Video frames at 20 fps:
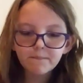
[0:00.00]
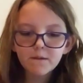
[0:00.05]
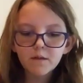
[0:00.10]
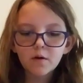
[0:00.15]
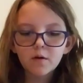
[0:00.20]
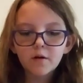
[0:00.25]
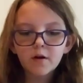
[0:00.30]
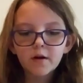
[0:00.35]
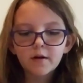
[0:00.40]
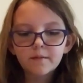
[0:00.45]

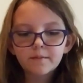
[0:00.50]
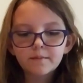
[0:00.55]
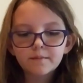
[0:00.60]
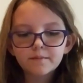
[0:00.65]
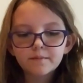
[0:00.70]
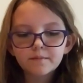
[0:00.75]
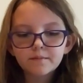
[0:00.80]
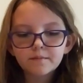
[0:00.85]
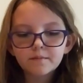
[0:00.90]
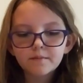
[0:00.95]
Okay,
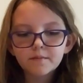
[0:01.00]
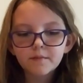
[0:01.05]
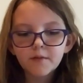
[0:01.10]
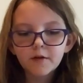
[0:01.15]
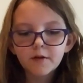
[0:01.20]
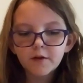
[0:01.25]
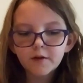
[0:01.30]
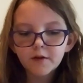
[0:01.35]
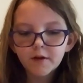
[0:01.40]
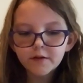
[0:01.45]
I
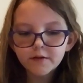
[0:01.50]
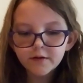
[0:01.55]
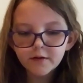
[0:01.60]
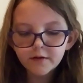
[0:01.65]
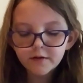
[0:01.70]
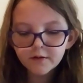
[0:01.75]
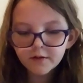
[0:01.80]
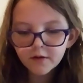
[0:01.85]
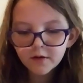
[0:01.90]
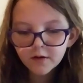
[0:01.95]
think that's
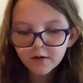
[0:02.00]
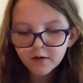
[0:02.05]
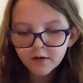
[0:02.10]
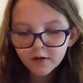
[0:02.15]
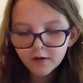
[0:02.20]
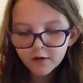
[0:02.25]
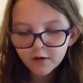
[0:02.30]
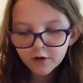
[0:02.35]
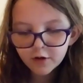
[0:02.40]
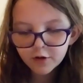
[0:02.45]
good.
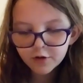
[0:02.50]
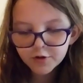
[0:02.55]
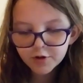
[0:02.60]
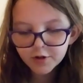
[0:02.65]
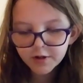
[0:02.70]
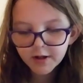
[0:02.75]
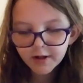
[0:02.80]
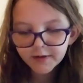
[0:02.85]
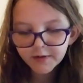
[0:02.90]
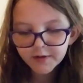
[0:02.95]
You
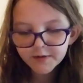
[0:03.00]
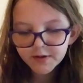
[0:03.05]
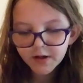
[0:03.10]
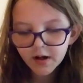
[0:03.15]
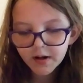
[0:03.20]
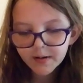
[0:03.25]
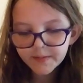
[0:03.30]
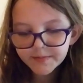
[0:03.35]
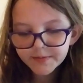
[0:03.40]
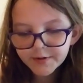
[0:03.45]
should get the
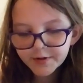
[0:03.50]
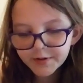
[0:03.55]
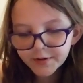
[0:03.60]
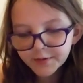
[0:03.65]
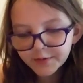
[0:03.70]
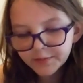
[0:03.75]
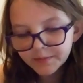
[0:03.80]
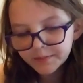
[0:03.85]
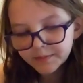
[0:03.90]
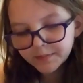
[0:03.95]
top
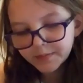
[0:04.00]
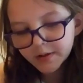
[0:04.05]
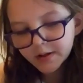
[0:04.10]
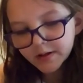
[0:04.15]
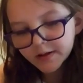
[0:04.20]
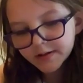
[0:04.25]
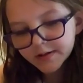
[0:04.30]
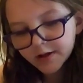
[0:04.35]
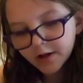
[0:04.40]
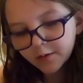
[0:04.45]
too,
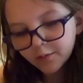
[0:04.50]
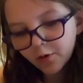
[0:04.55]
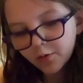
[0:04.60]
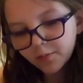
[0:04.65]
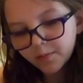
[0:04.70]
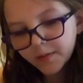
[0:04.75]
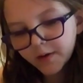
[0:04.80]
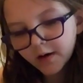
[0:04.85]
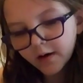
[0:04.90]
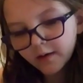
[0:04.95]
because that
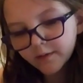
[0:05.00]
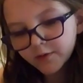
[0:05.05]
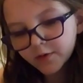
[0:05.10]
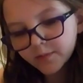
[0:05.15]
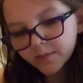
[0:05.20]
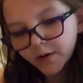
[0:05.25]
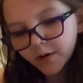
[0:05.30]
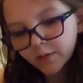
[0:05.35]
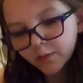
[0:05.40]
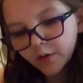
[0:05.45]
won't be covered
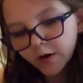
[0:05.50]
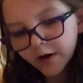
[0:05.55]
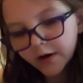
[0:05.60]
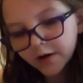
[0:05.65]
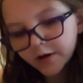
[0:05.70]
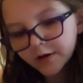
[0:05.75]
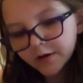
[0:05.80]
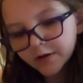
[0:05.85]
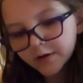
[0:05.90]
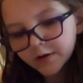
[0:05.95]
by
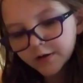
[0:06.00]
wire.